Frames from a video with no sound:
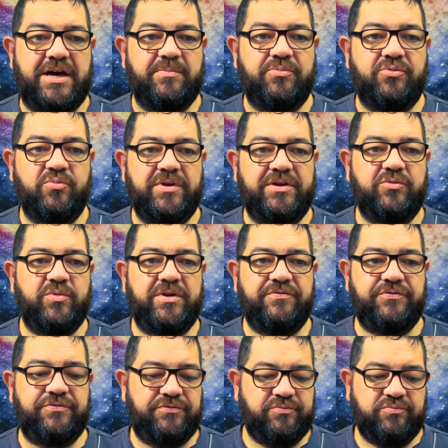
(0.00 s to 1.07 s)
up.
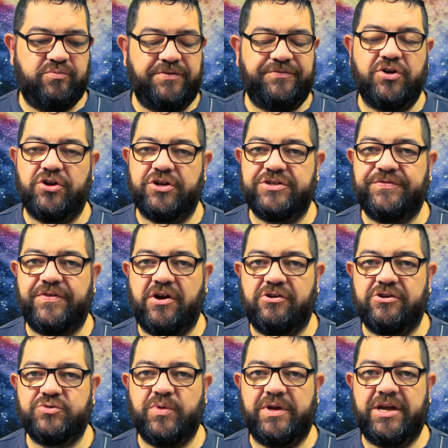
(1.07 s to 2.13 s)
We've got as
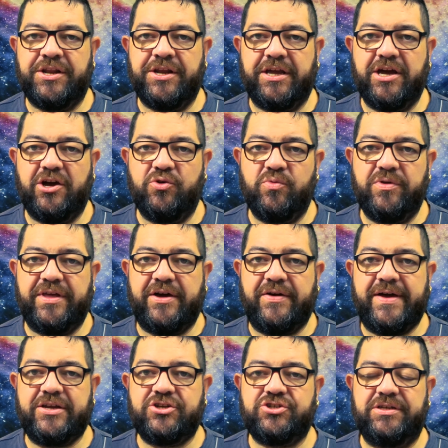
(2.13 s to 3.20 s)
far as we're going to go
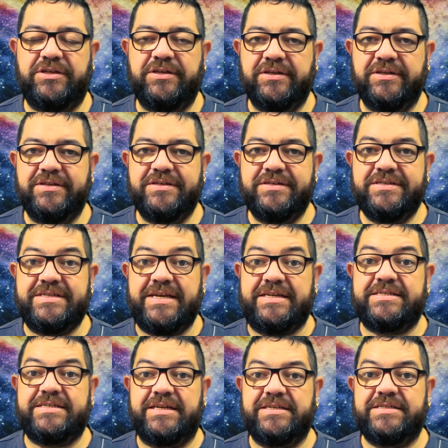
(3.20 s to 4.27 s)
without actually
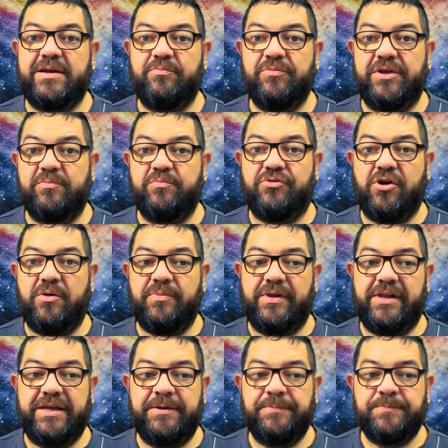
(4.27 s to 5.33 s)
testing something
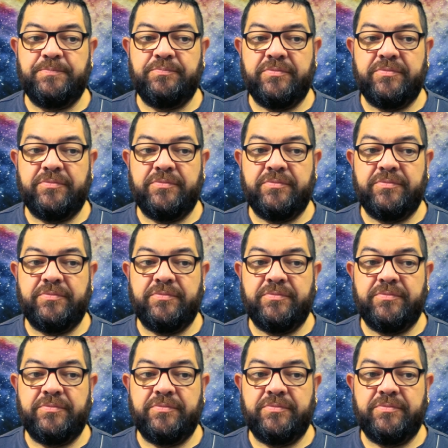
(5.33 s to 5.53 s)
properly.